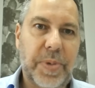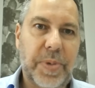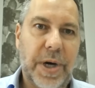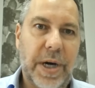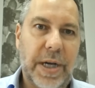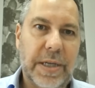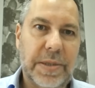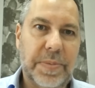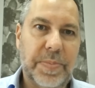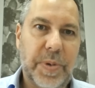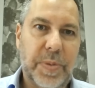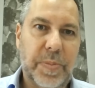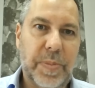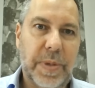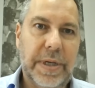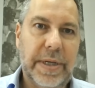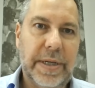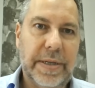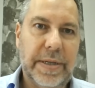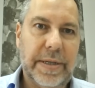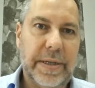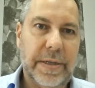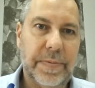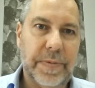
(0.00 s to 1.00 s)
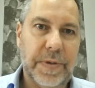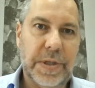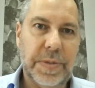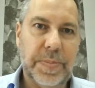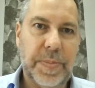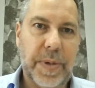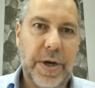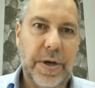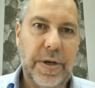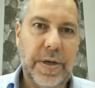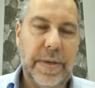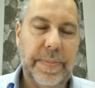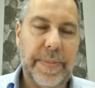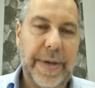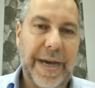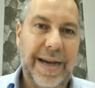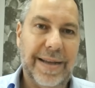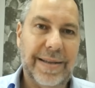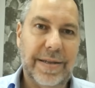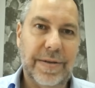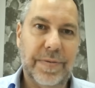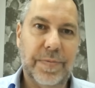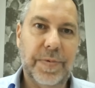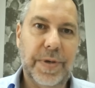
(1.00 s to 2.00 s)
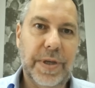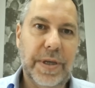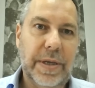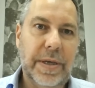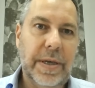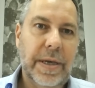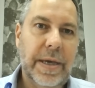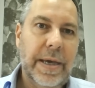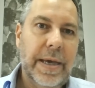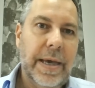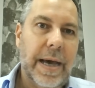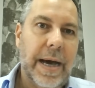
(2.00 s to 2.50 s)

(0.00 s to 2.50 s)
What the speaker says: parts per million that we spoke about, and we